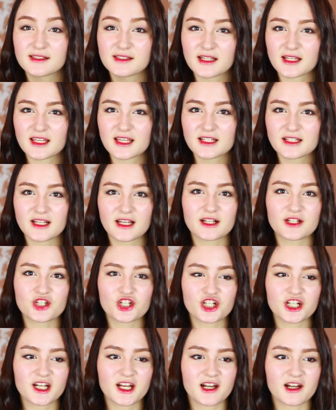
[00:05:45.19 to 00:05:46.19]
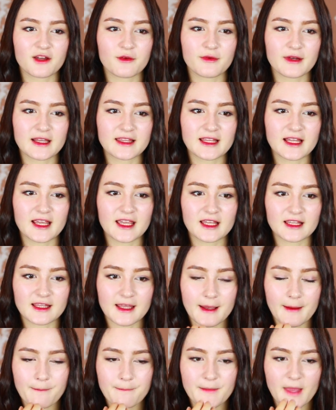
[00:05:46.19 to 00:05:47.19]
sticky texture, and I find that it,
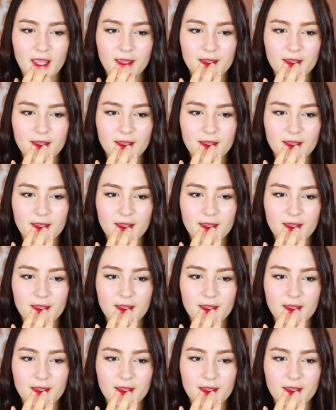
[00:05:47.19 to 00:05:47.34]
like,